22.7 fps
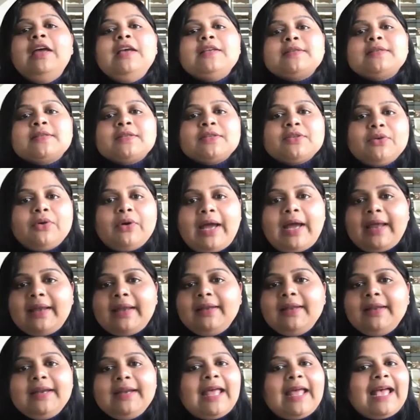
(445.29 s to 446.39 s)
So
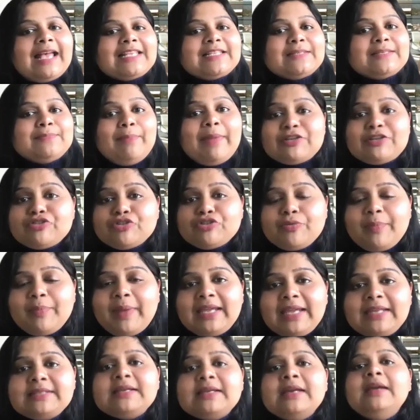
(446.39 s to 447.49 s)
Adelaide has
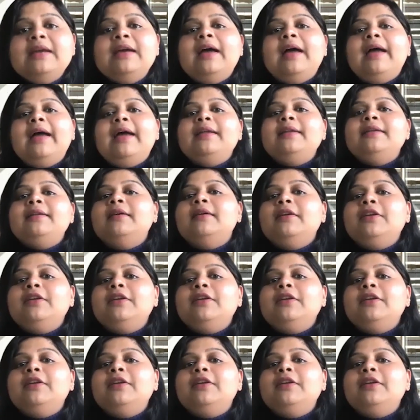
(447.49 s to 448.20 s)
Metromate, and